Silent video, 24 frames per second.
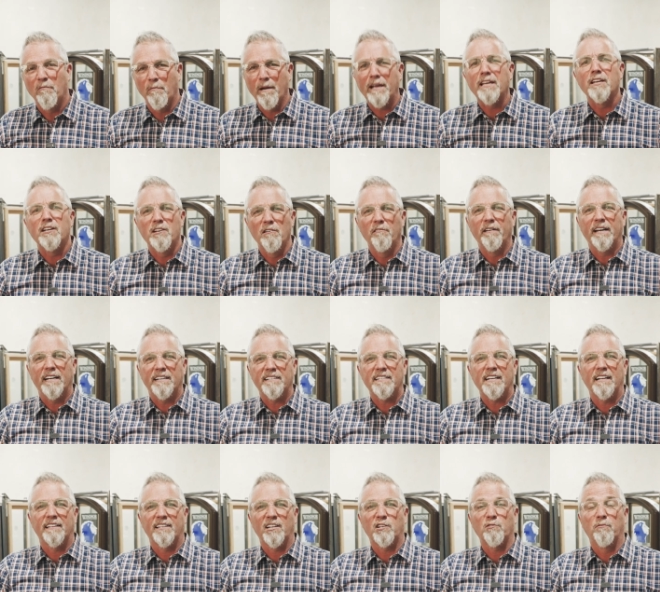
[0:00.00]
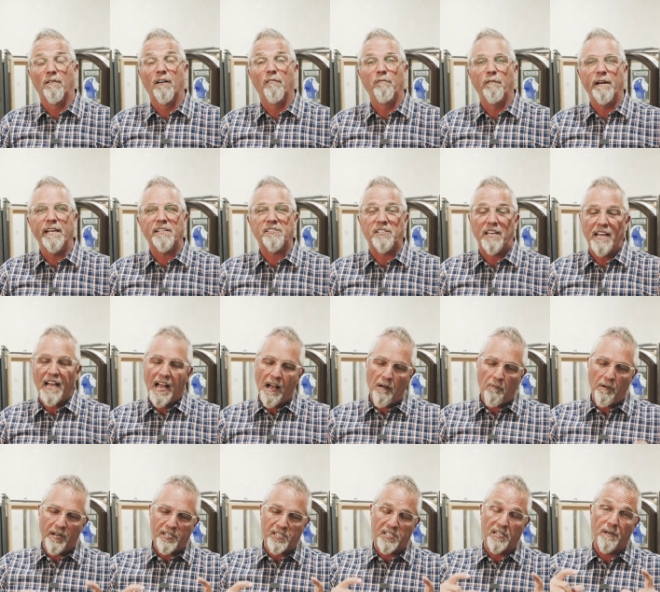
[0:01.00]
we can do it in ten to twelve weeks, say, I
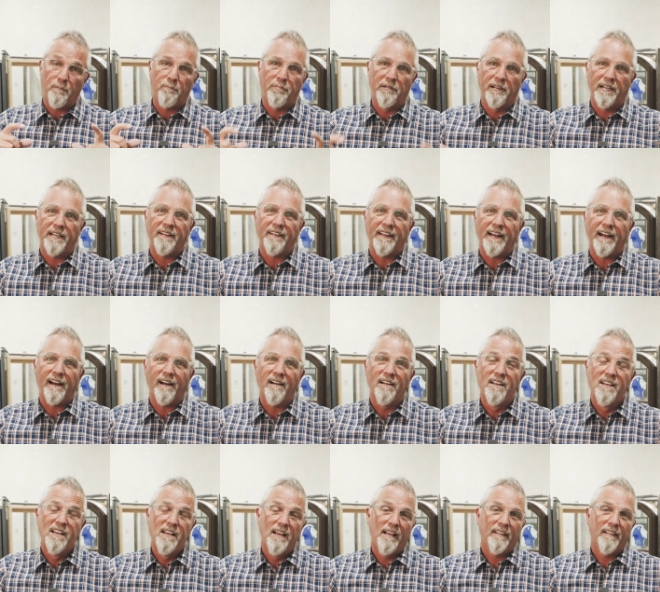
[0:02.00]
want you to put in there